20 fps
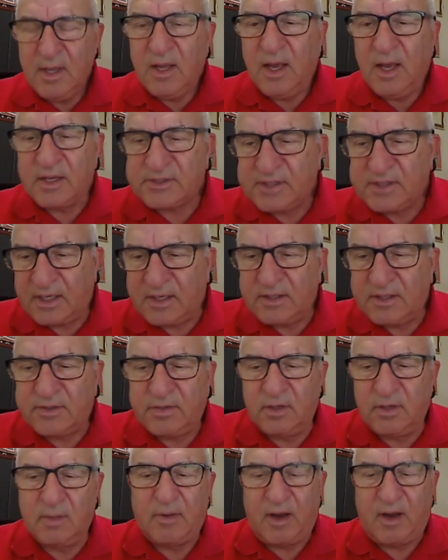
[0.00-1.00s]
A second
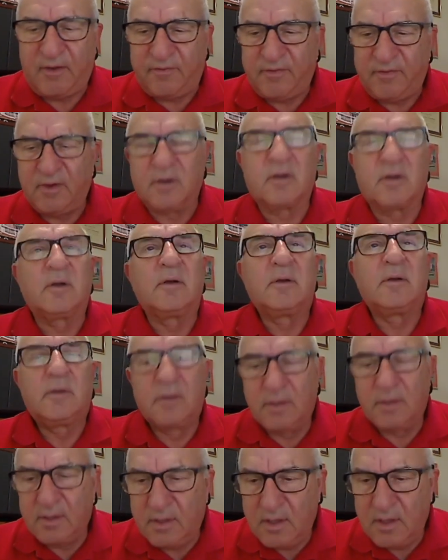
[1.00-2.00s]
term, I fear,
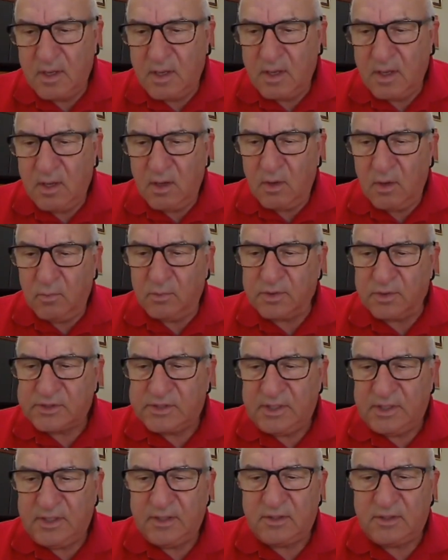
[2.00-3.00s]
will
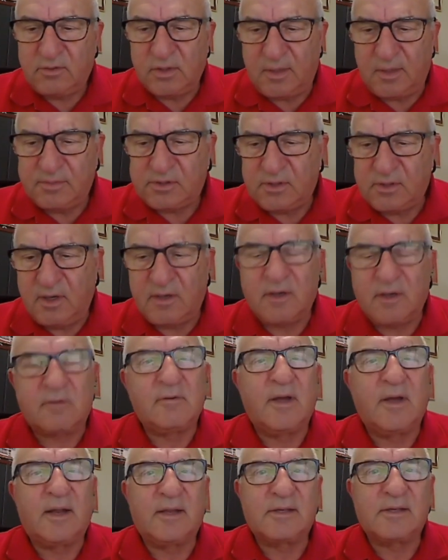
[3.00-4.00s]
see Trump's
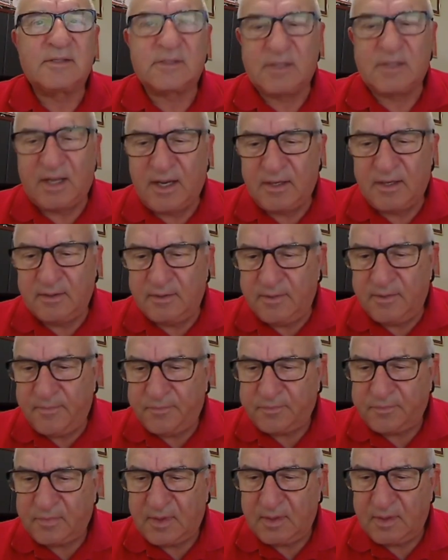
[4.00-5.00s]
autocratic style
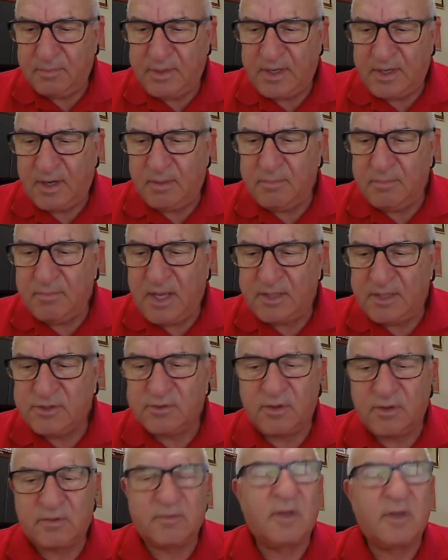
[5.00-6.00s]
be a
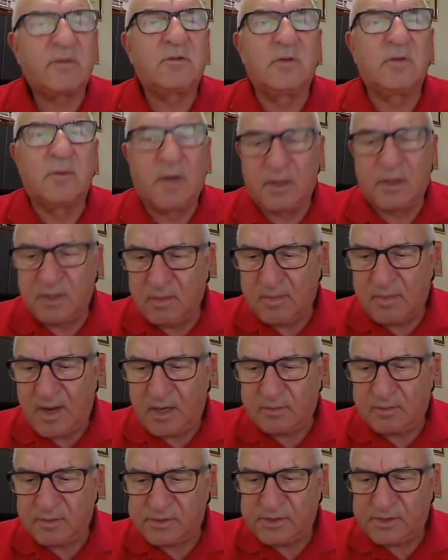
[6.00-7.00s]
major threat to our
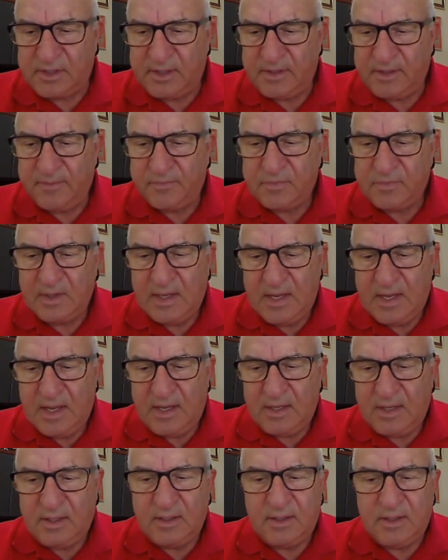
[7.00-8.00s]
democracy.
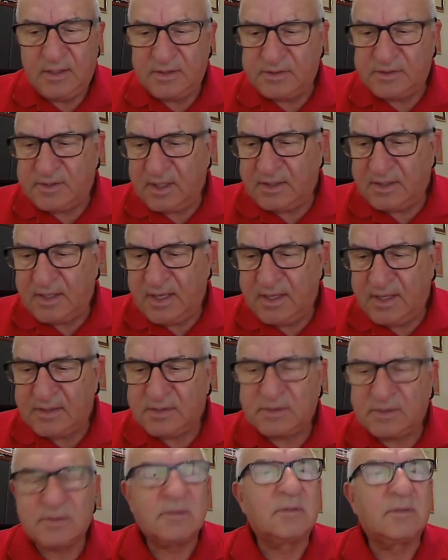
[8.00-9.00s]
His
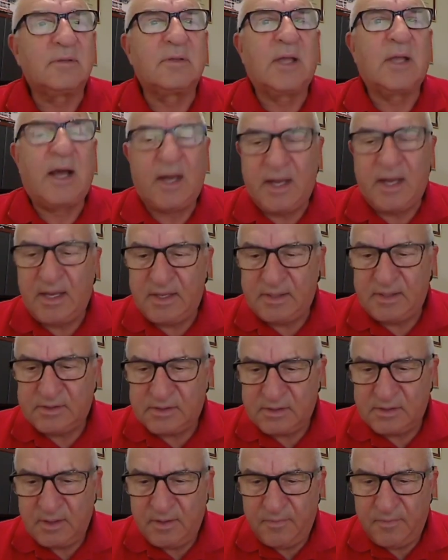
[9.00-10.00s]
dictates,
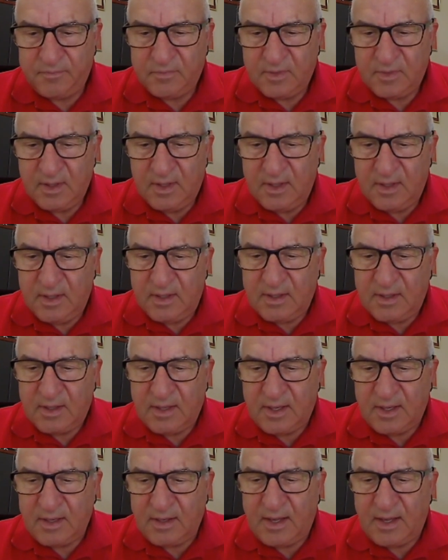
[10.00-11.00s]
lies,
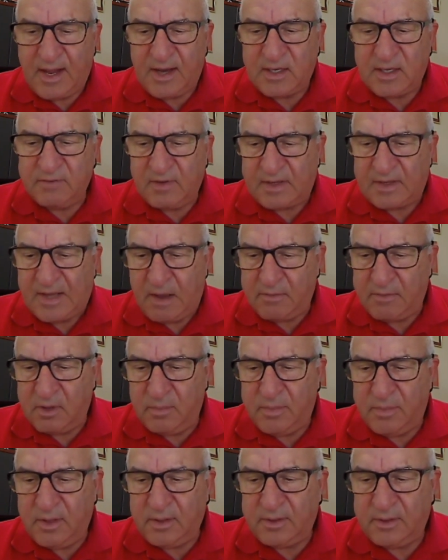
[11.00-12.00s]
and lack of
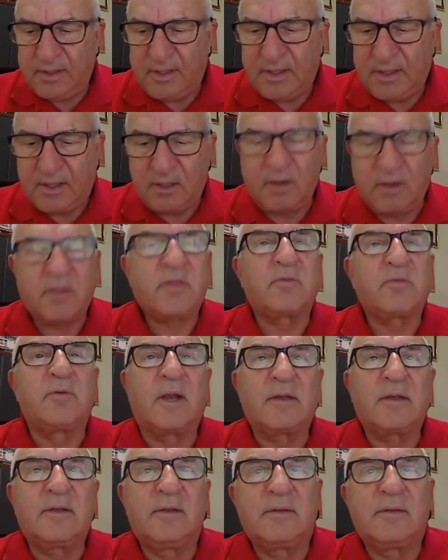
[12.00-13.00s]
accountability are a
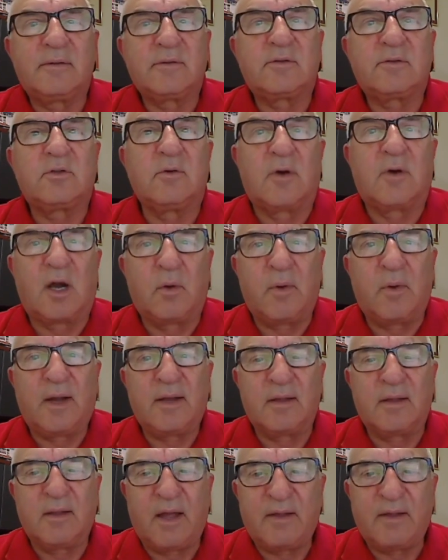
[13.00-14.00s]
threat to our
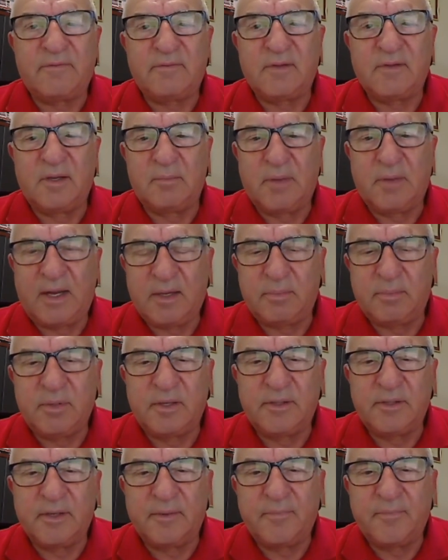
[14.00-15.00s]
way of life, in my
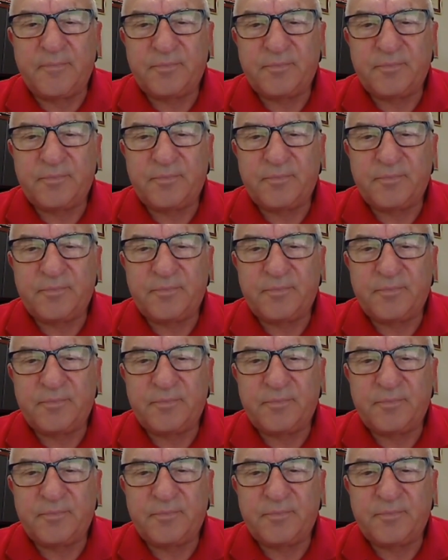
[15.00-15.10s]
opinion.